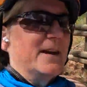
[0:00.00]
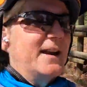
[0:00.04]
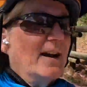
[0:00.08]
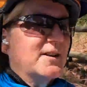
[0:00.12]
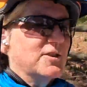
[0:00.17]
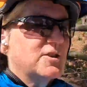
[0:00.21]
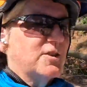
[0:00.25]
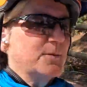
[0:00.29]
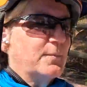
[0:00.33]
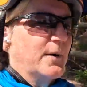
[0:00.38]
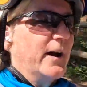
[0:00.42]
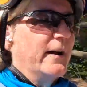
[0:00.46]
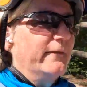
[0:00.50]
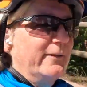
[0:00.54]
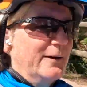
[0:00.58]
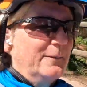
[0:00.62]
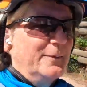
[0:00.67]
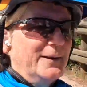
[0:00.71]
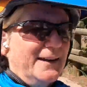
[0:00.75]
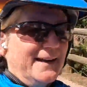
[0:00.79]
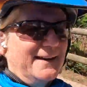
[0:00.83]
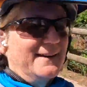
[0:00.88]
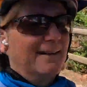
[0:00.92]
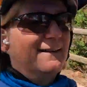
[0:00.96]
I should
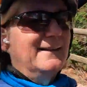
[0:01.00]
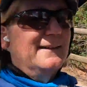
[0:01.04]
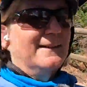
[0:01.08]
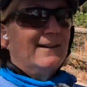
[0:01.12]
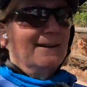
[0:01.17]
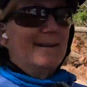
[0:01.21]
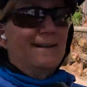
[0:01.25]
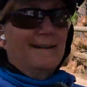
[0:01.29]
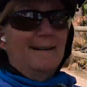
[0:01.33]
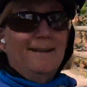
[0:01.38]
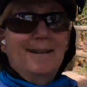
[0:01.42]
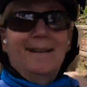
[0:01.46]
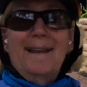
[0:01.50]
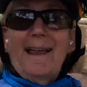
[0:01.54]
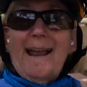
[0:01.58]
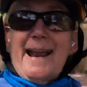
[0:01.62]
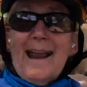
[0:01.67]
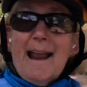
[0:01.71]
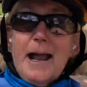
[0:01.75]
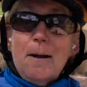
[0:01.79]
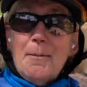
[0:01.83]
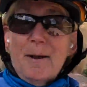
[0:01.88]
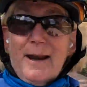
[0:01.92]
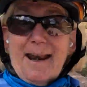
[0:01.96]
probably
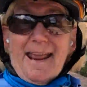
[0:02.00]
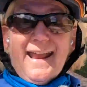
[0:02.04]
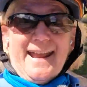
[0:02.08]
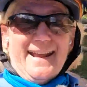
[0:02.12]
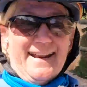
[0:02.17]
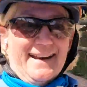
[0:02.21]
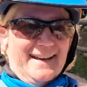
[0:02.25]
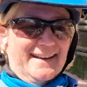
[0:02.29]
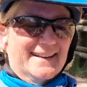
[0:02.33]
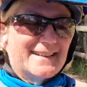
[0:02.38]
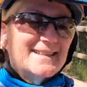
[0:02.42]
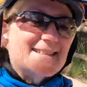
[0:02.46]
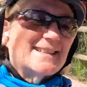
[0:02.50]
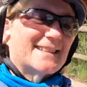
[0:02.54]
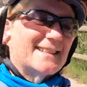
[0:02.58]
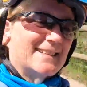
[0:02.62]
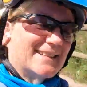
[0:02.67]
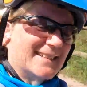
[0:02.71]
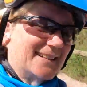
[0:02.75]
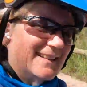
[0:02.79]
laminate it